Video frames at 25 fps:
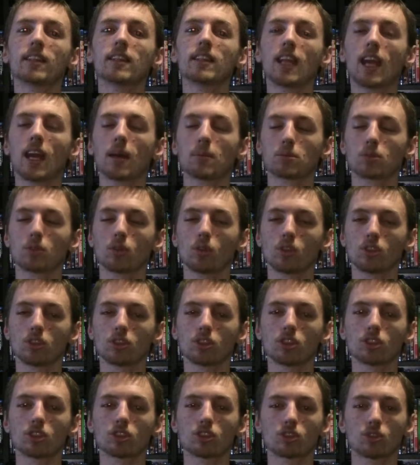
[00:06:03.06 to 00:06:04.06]
the damsel in
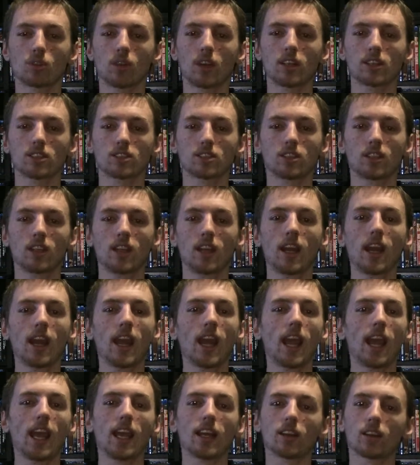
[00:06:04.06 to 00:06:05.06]
distress.
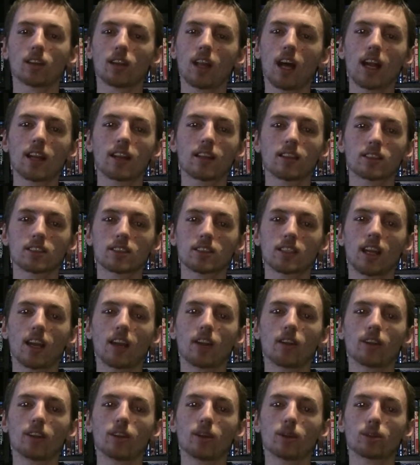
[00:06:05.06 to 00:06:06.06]
And a lot of the
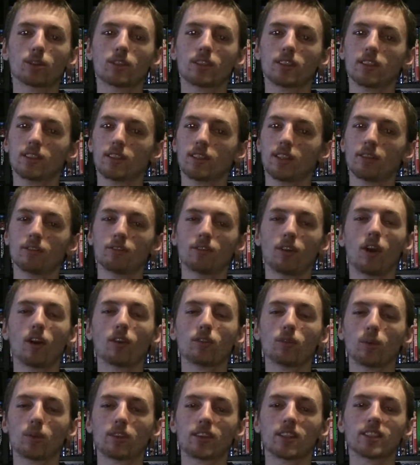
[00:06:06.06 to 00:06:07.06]
scenarios
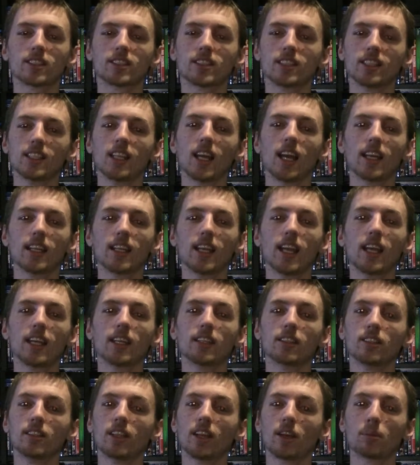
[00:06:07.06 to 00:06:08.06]
involved with the CIA
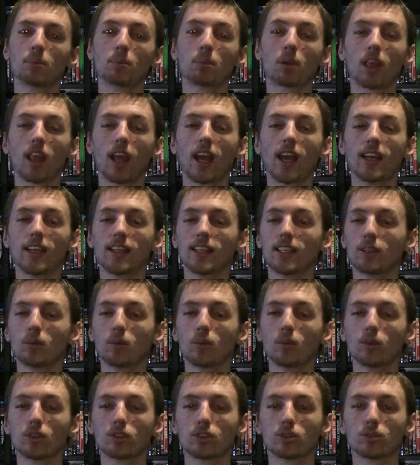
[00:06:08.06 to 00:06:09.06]
and their planning
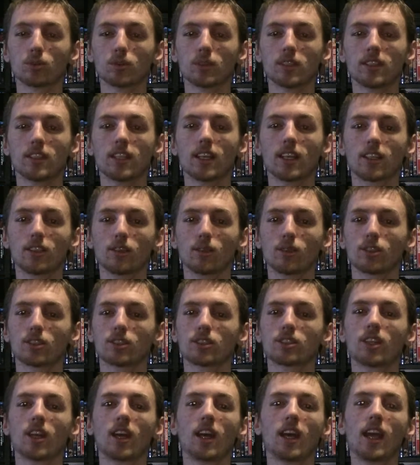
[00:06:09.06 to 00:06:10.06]
was
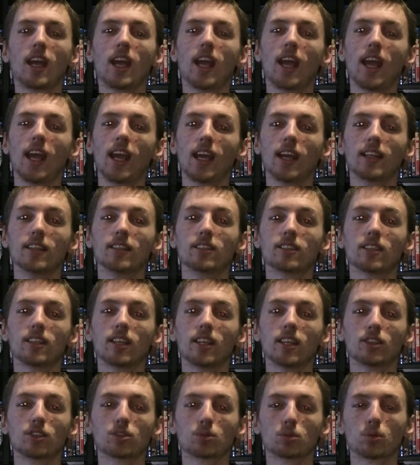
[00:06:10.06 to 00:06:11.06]
ridiculous, and
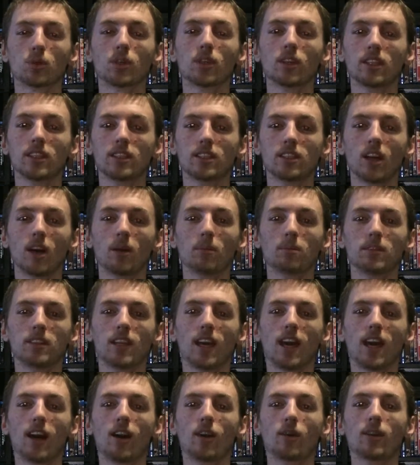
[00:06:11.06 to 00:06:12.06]
it's really dumbed
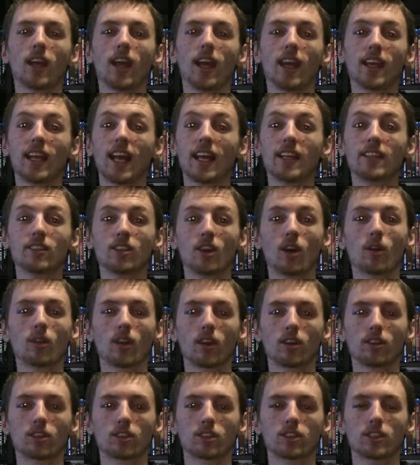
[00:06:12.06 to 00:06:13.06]
down, and I don't
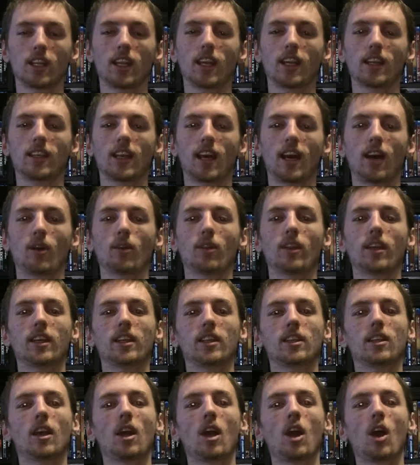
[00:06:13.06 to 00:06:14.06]
understand how
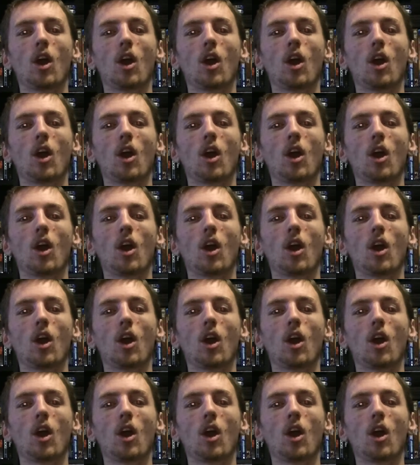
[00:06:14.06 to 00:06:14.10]
they